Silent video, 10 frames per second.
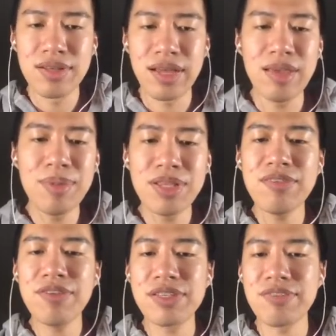AB
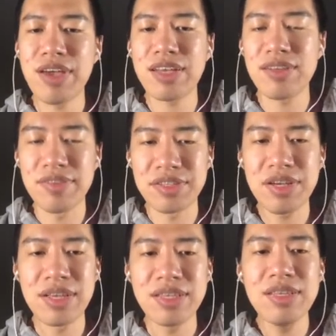diff is a vector of
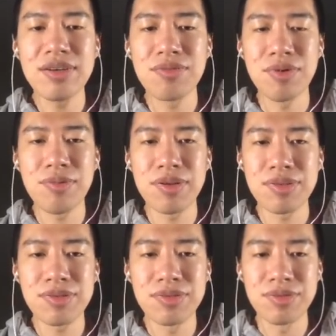10. We want
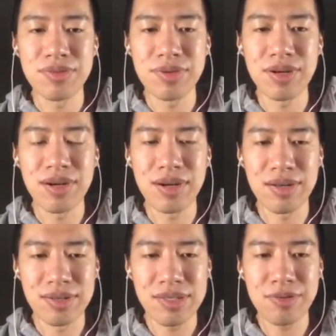to
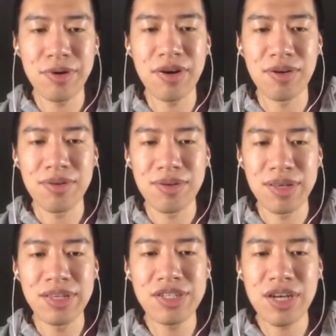square
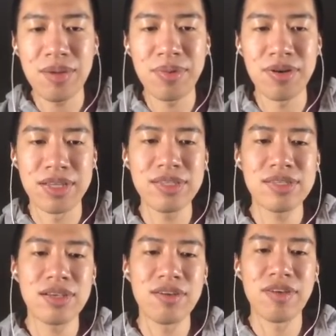each
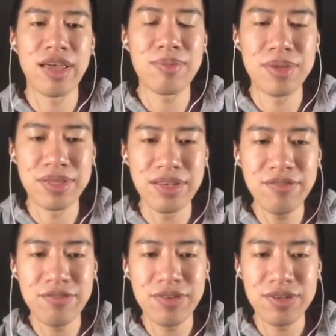component of AB diff.
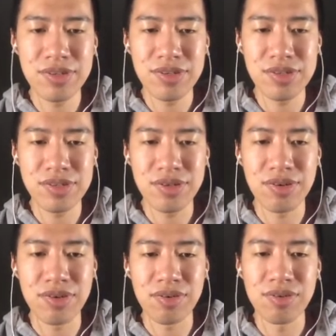
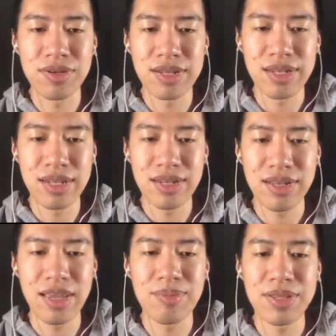So
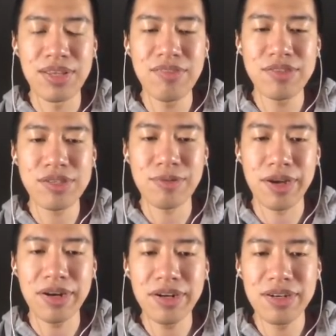AB diff
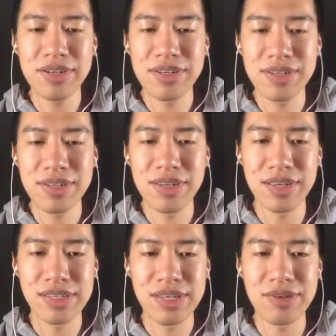square
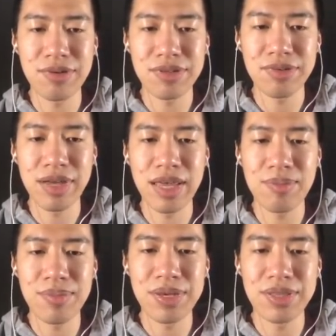is equal to
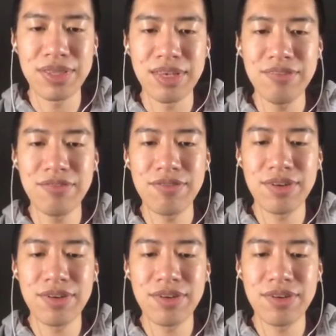AB diff